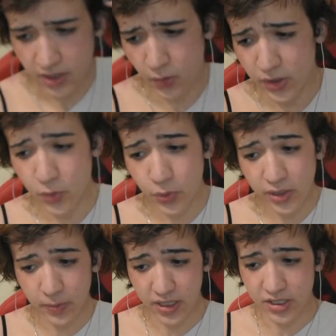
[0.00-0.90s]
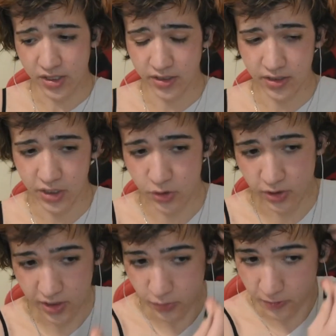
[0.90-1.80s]
When you're putting blush on,
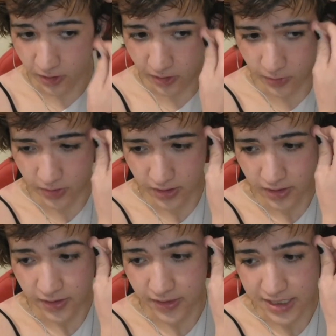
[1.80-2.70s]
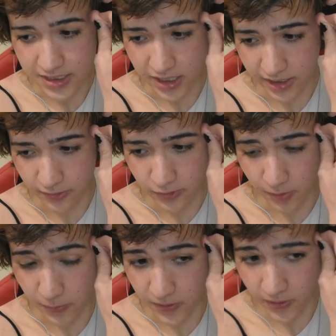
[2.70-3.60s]
usually you follow this line from
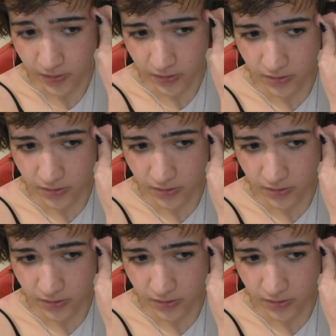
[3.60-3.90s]
up here